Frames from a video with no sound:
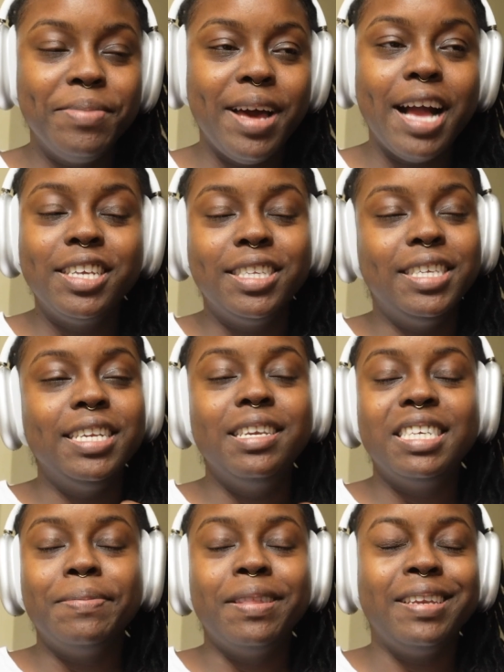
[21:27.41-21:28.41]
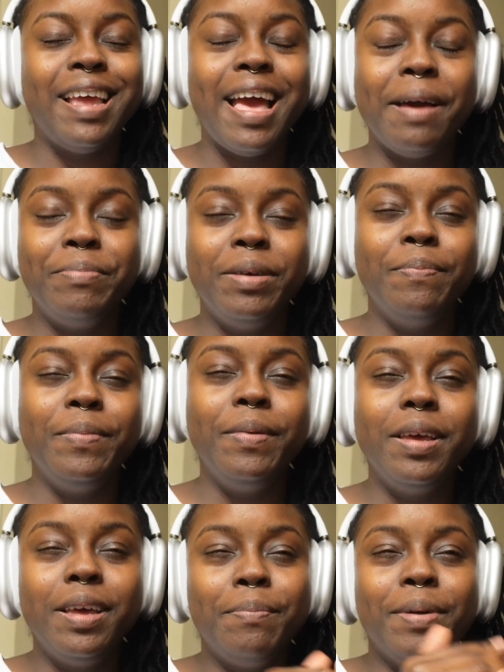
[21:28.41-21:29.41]
but I just didn't expect it to happen.
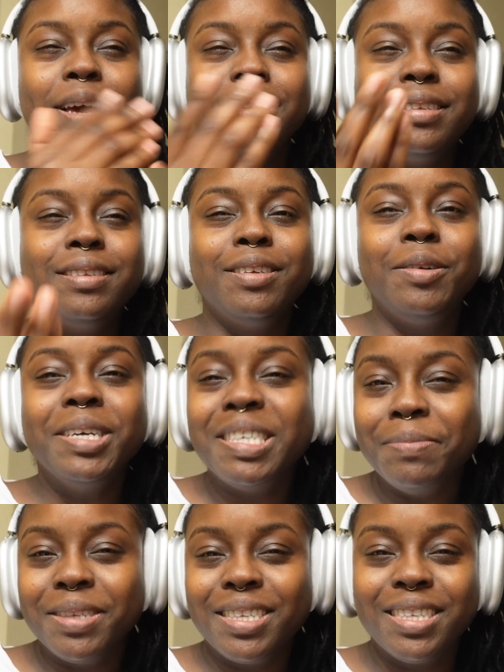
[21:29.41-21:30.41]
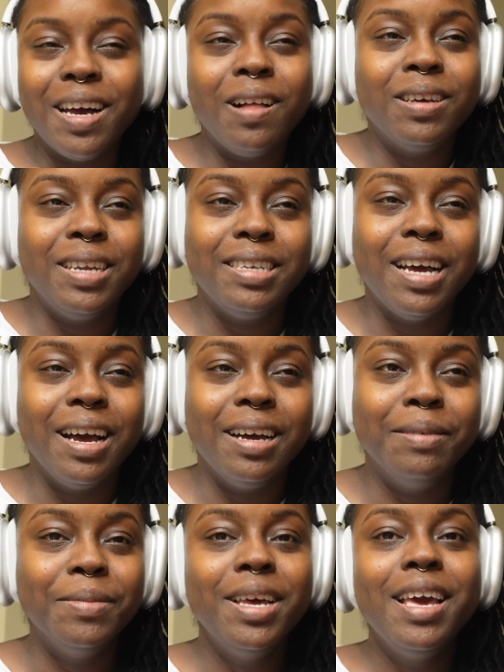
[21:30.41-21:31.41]
Because it's Christmas, it's holiday
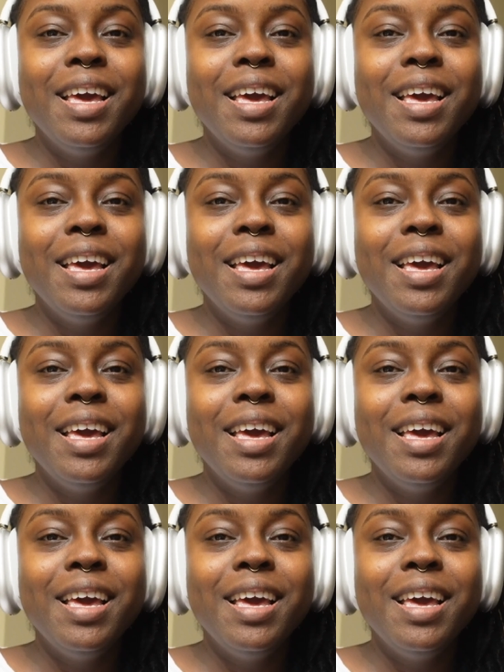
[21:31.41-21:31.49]
time,